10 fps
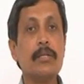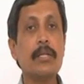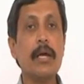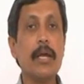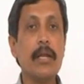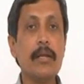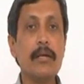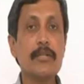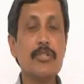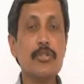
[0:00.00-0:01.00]
the end
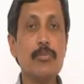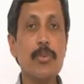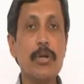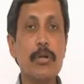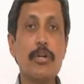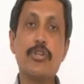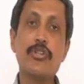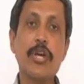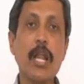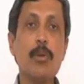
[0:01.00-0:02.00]
consumer
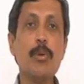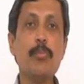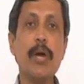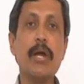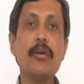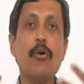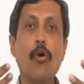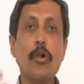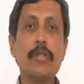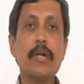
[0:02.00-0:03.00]
shall be bearing
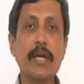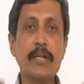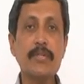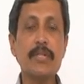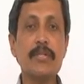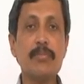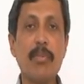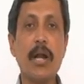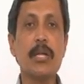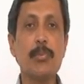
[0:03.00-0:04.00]
all the taxes,
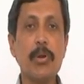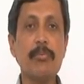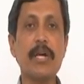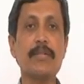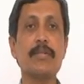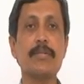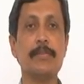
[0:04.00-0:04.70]
multiple of taxes.